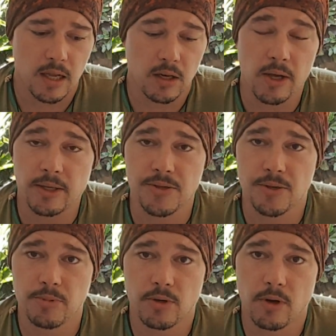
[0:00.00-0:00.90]
Like and
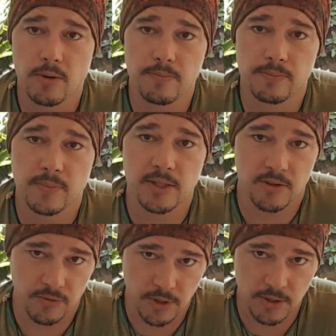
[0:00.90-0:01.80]
subscribe. That's
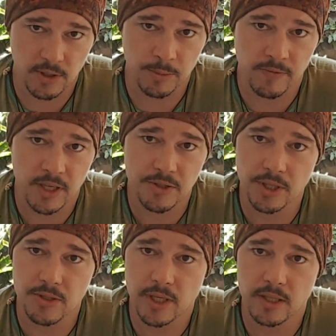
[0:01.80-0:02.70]
the first time I've
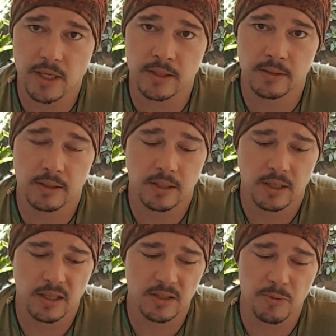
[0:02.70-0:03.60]
actually said that.
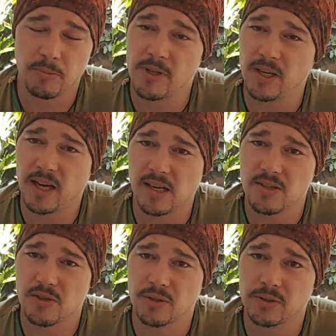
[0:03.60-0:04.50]
That's probably the
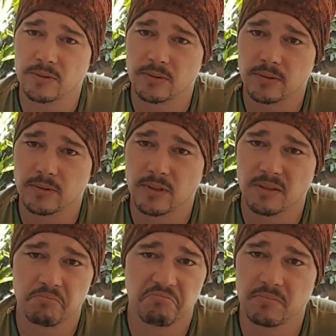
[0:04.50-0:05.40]
last too.
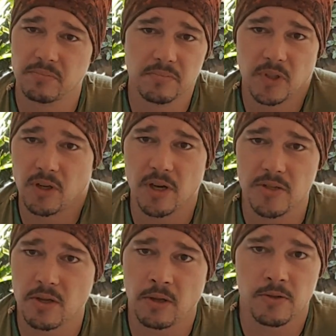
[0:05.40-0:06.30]
You
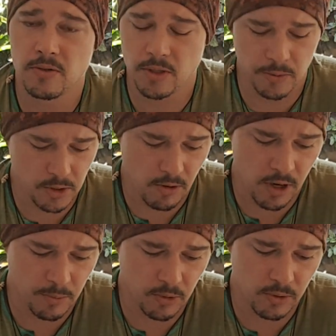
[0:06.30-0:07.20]
guys can
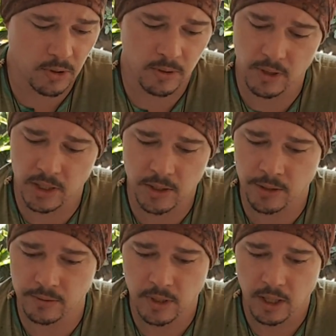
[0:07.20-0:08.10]
subscribe or not, I
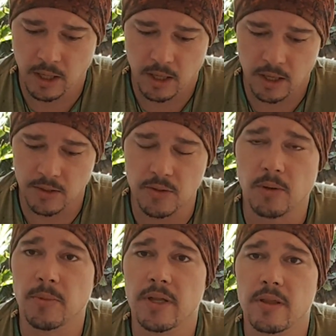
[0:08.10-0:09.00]
don't. It's
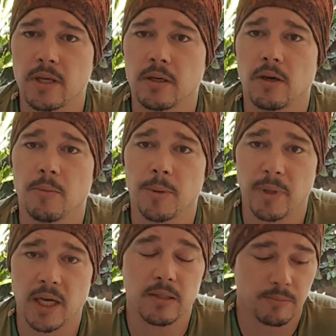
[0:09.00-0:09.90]
not my thing. I'm
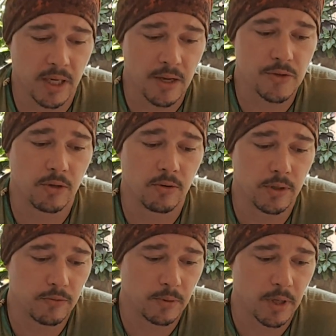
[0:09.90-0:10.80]
about passing on
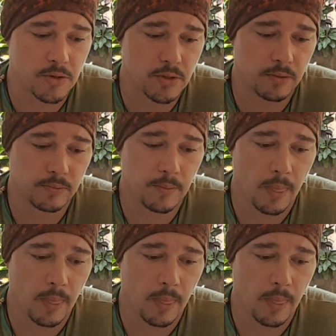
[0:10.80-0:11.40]
information.